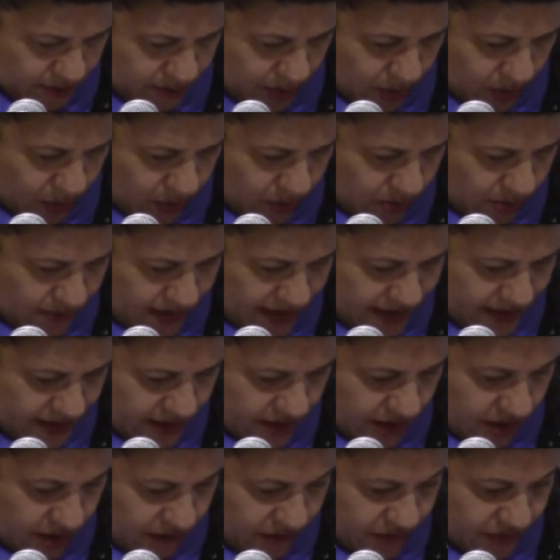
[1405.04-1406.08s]
poem and
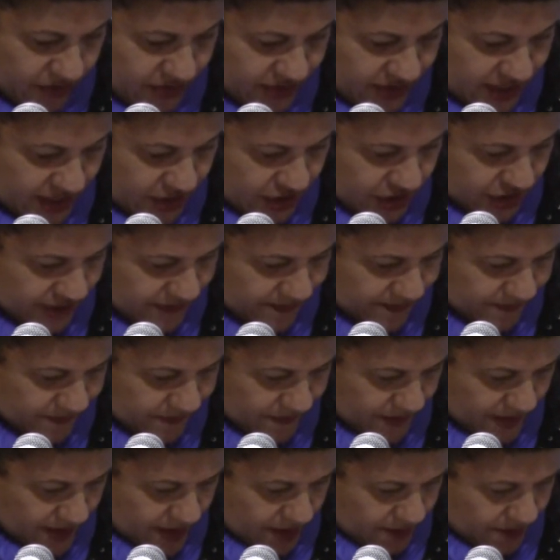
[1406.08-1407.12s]
conversation,
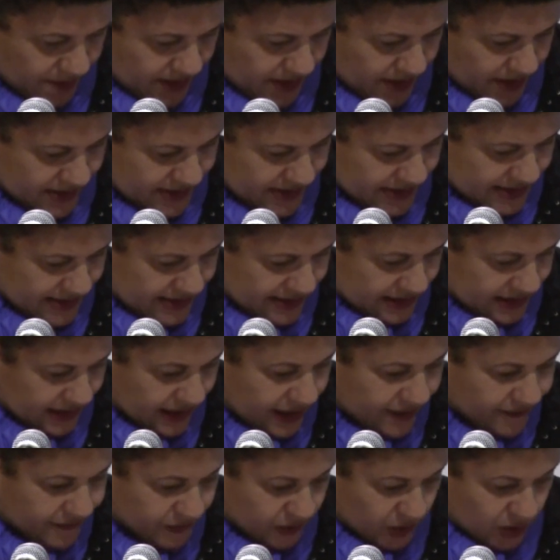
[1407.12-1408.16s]
because it is a
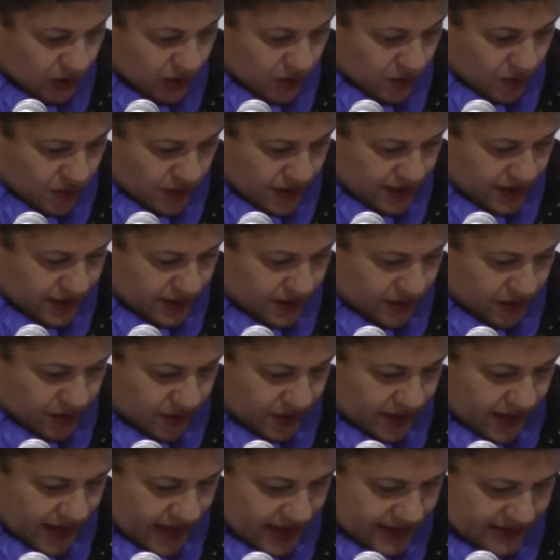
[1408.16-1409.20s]
lifelong one, though
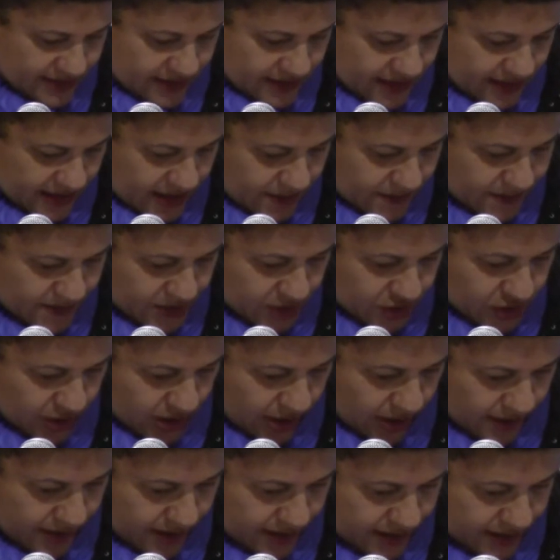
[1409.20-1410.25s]
it has not yet been
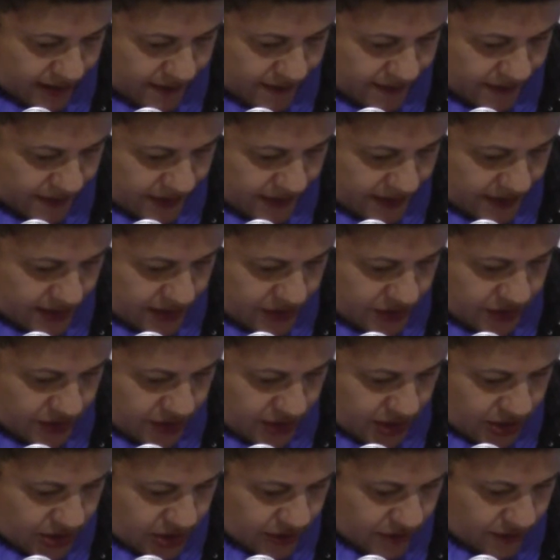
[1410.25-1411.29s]
charted,
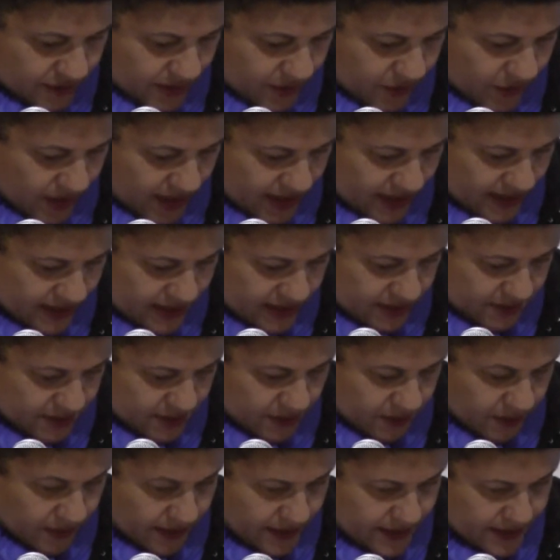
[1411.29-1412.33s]
dissertation waiting to
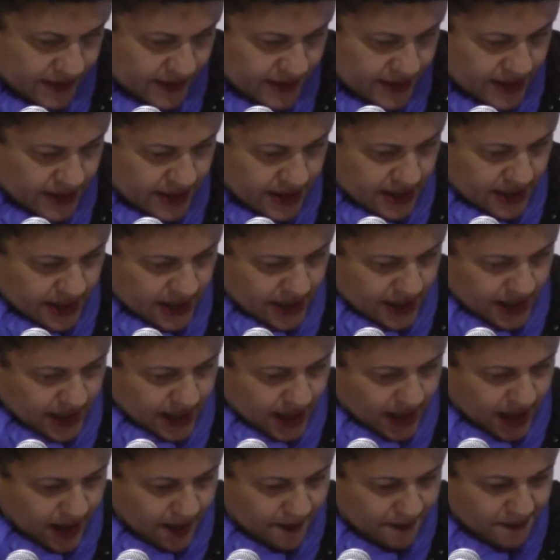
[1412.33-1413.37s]
be written,
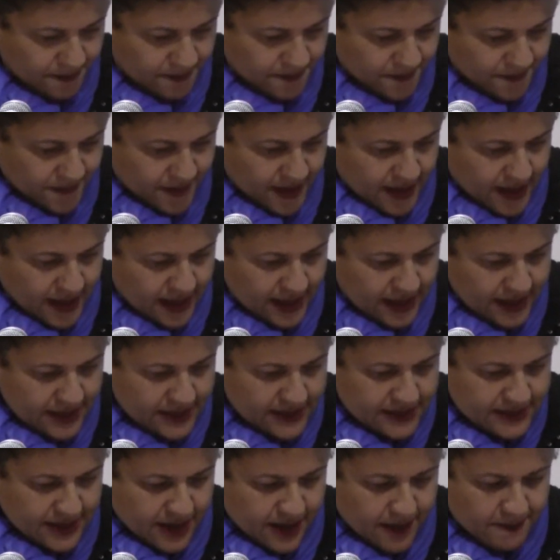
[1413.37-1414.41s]
um,
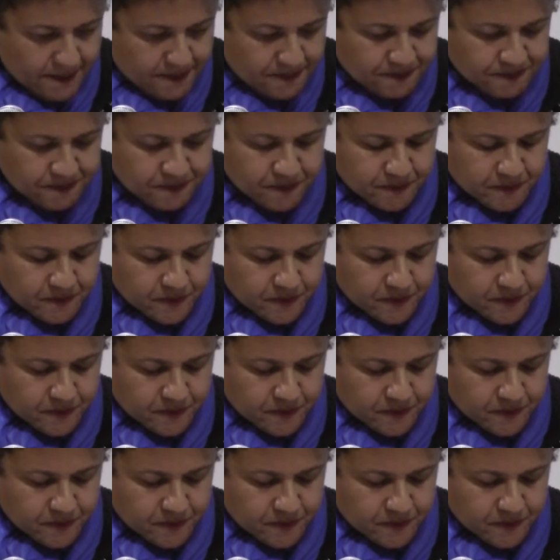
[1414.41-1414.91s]
is um,